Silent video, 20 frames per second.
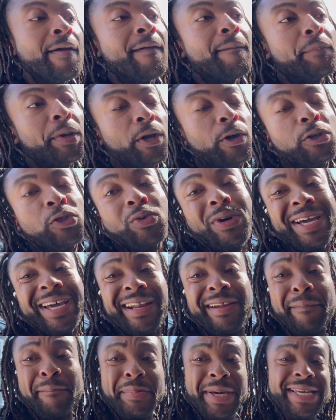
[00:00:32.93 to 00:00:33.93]
But also I had
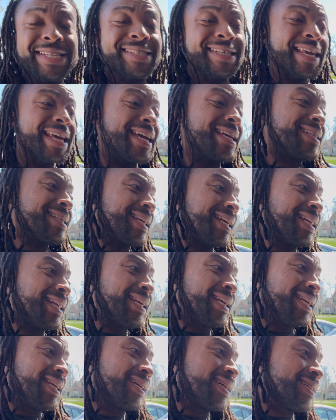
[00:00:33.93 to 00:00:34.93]
a base gasket
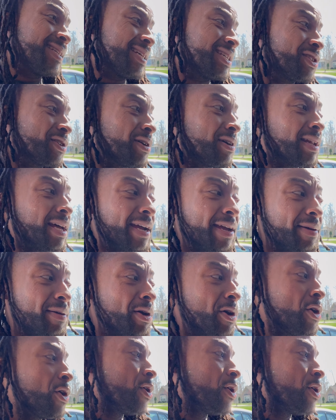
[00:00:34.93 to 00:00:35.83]
leak because I saw like